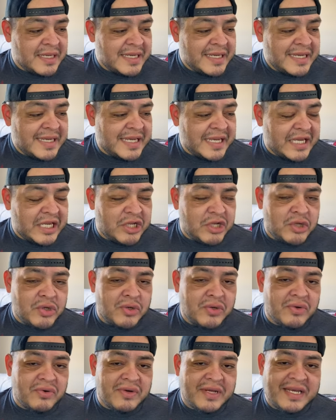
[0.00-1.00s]
He
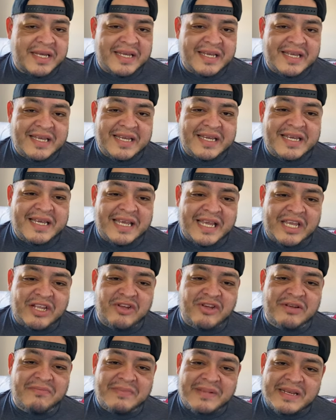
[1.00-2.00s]
knew to
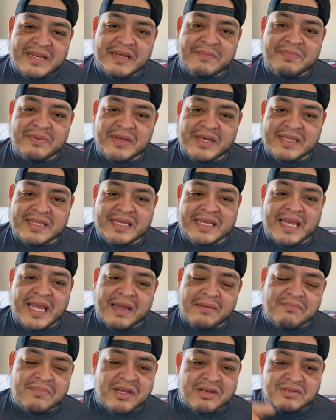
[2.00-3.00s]
manipulate the
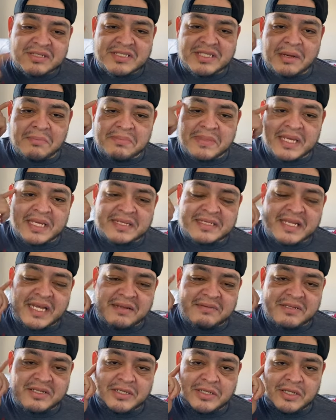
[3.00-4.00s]
game. There's some things that
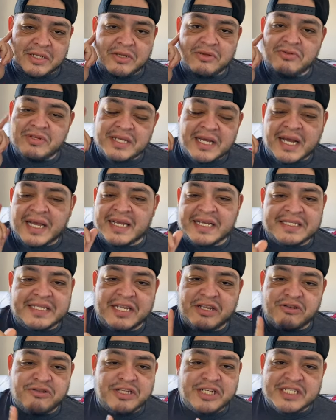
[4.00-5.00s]
like I said,
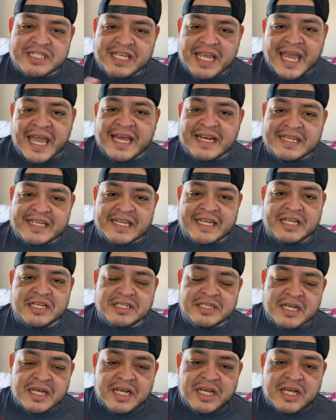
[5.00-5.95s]
you just can't teach.